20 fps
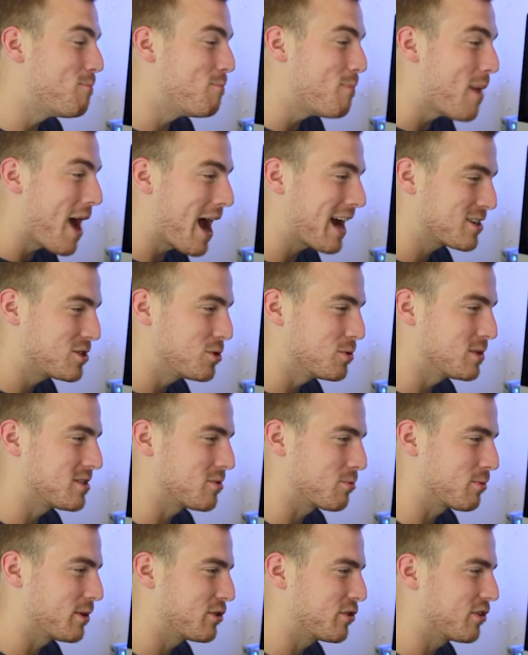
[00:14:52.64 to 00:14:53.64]
back to
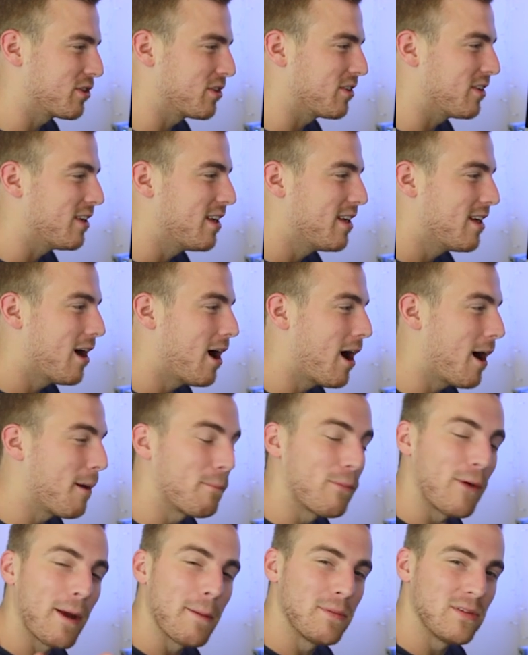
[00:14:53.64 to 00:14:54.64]
its original
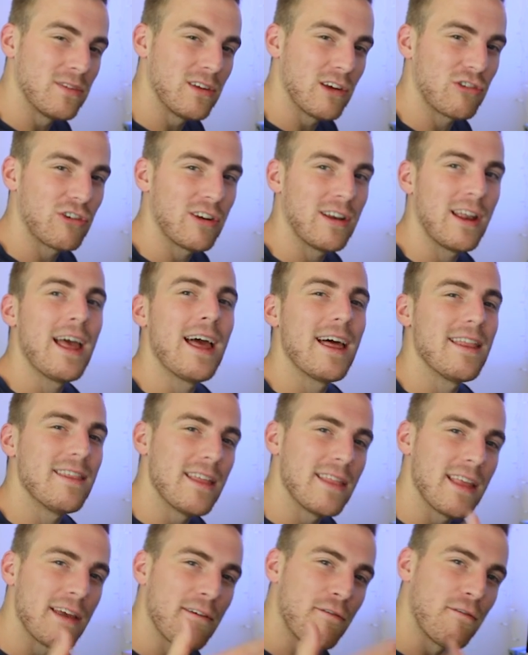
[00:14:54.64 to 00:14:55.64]
upright position, and
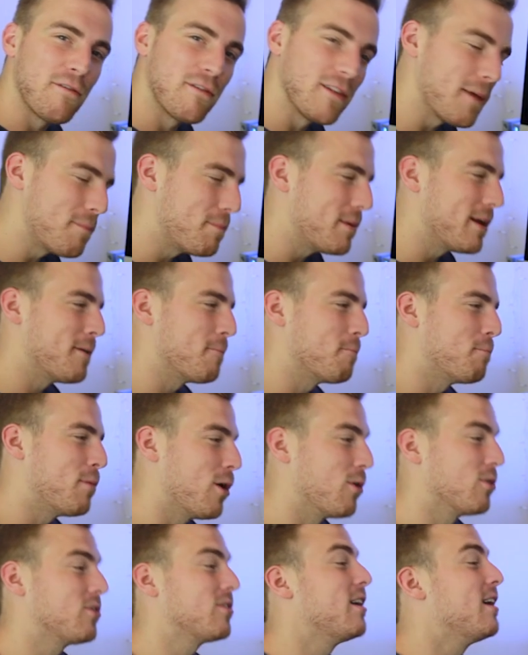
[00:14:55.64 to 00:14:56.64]
then they flip it in
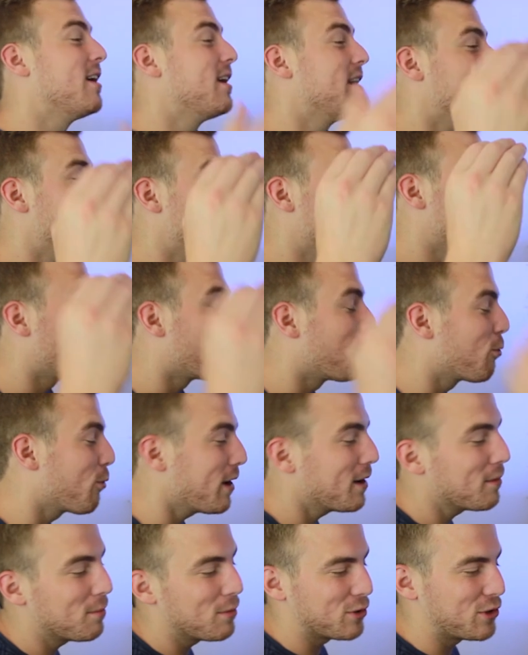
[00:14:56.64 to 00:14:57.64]
post.
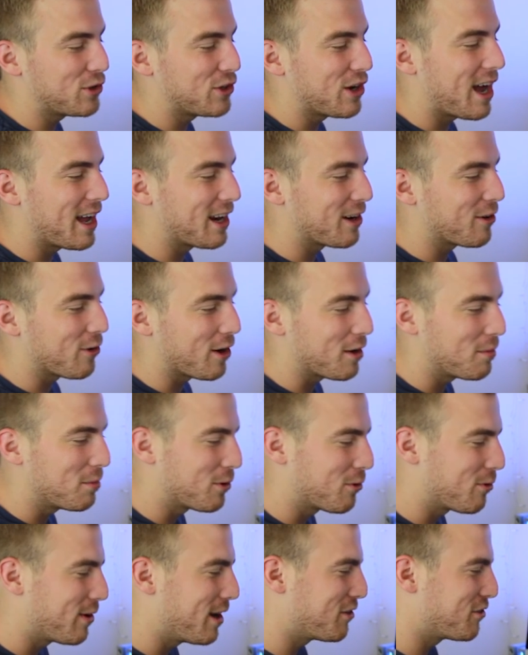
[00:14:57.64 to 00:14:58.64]
Incredible shot, incredible
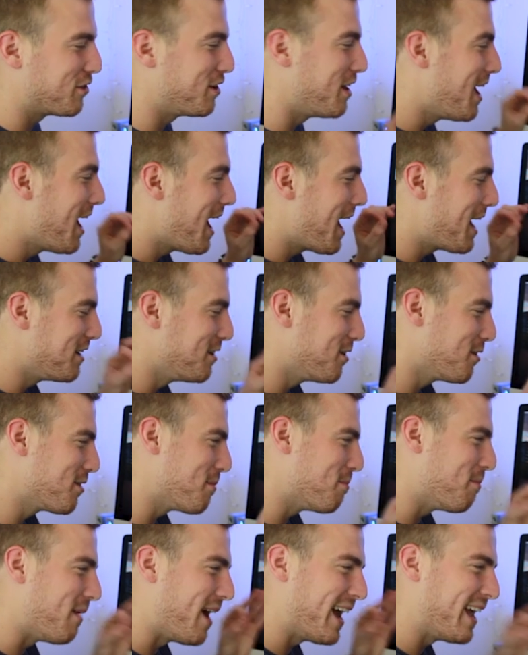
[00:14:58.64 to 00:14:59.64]
creation. I know
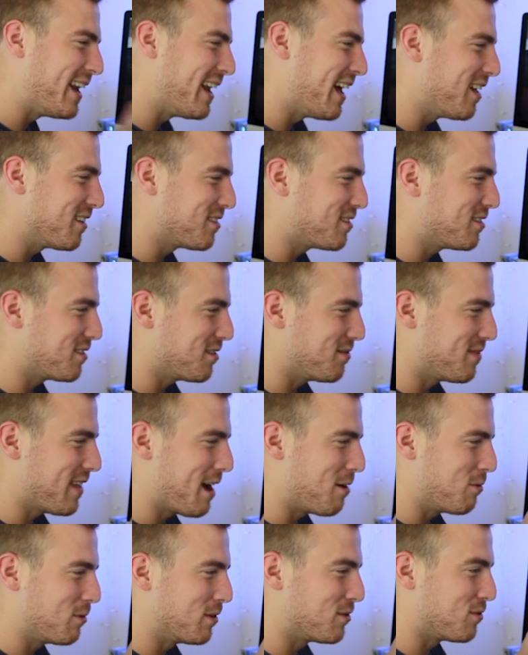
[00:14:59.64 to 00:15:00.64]
that my analysis of
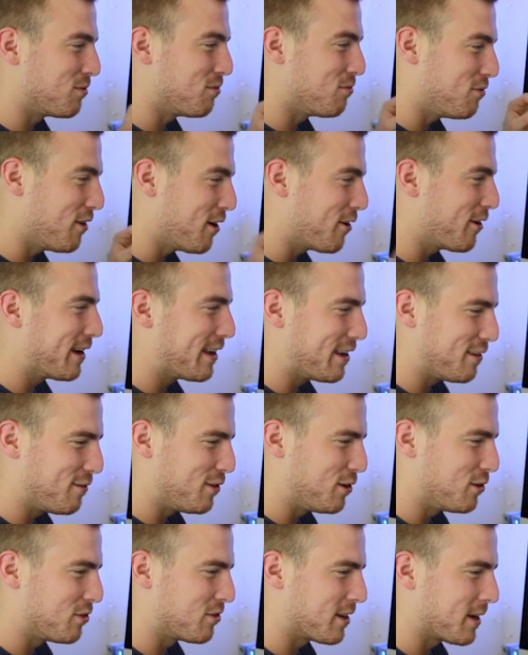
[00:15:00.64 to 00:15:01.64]
that was very
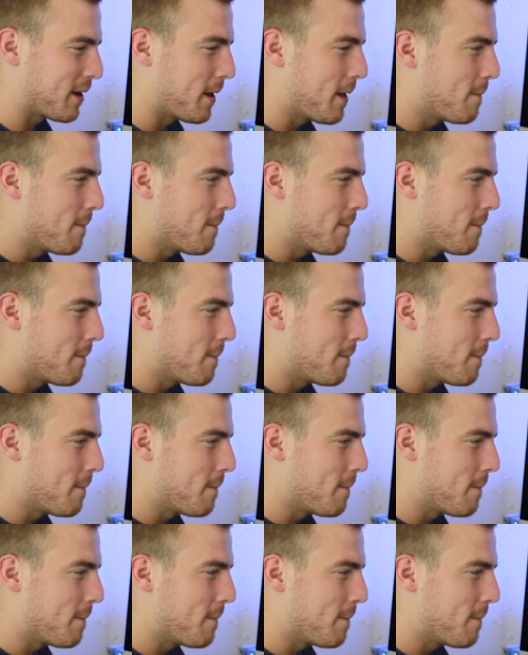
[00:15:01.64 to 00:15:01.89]
confusing,